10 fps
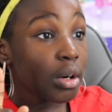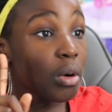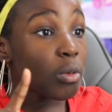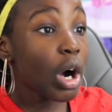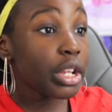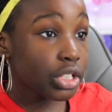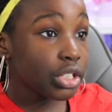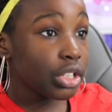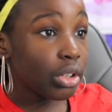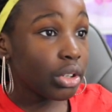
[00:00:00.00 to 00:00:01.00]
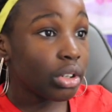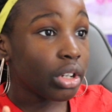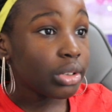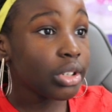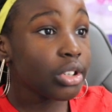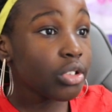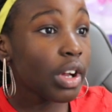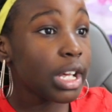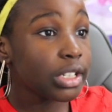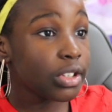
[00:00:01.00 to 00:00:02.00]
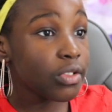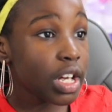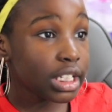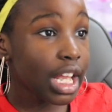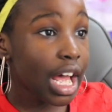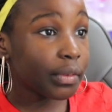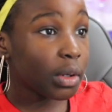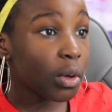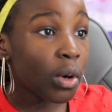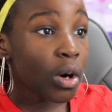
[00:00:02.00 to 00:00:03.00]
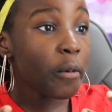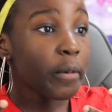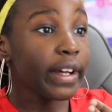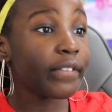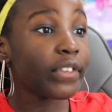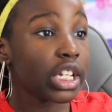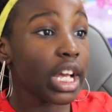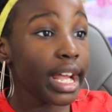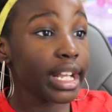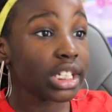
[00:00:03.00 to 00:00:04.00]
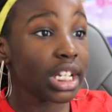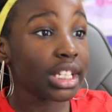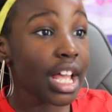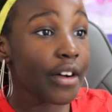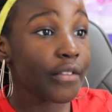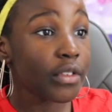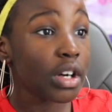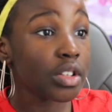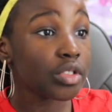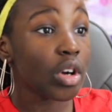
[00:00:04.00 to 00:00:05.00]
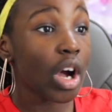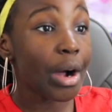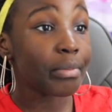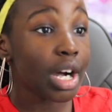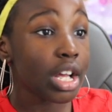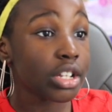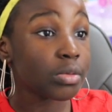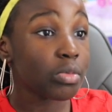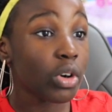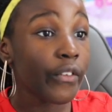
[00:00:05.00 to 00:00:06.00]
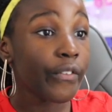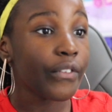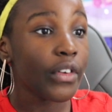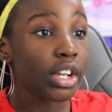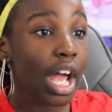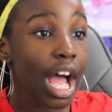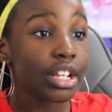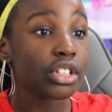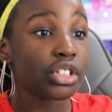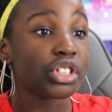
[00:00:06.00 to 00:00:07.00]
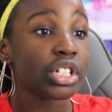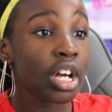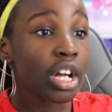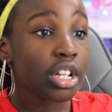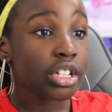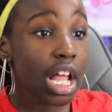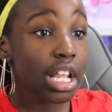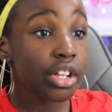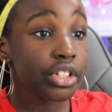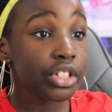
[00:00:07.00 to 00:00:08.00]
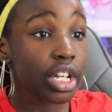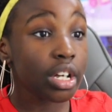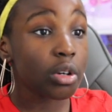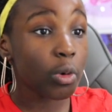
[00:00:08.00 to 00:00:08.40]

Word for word: what's new. New Crazy Run level. We've changed the level to a much more fun and challenging